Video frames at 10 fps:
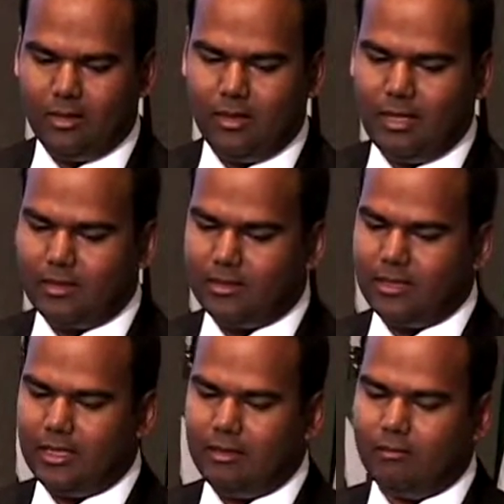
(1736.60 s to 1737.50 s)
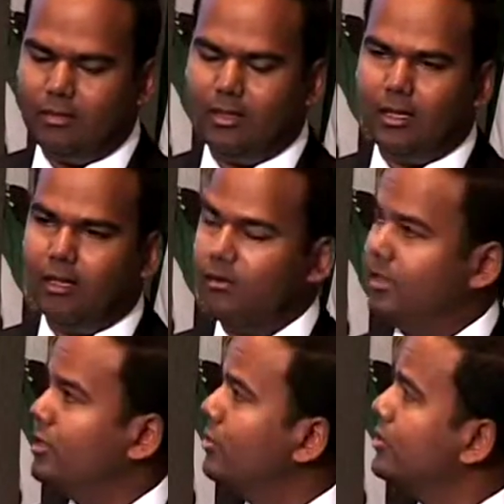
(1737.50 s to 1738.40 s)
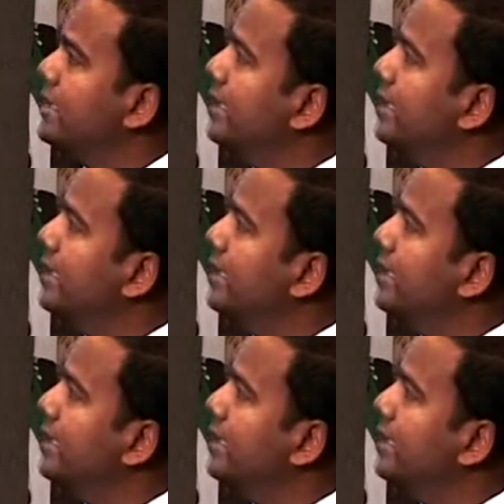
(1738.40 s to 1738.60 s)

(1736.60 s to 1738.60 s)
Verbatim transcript: And as I said, uh, the dosing